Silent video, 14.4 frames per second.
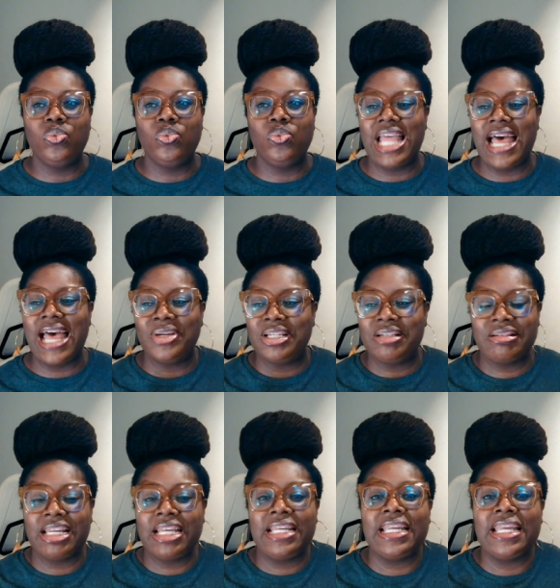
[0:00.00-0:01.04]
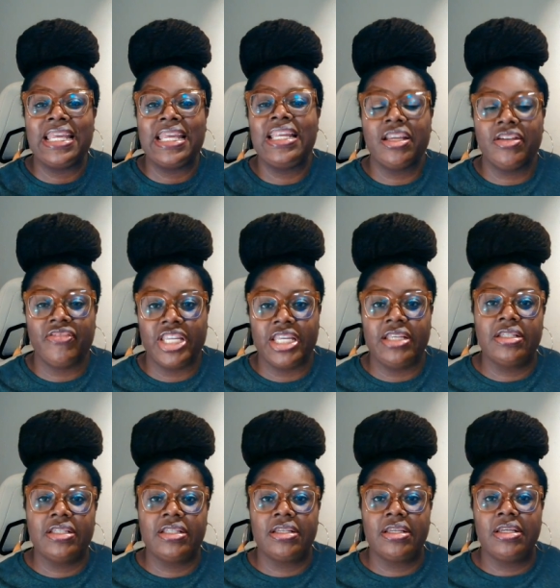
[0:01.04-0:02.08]
I don't understand any of
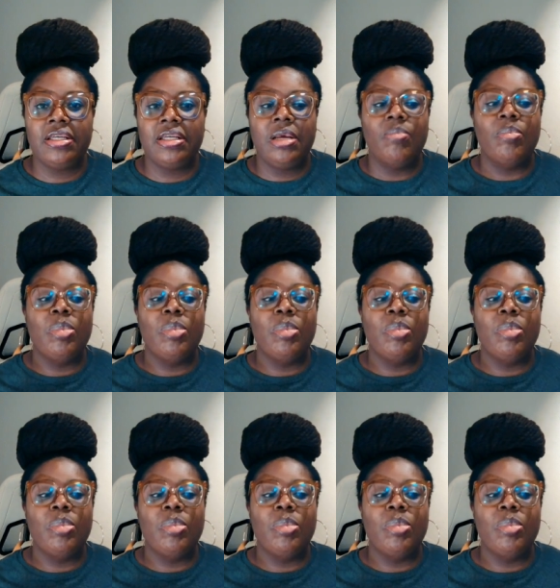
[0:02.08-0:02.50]
this. But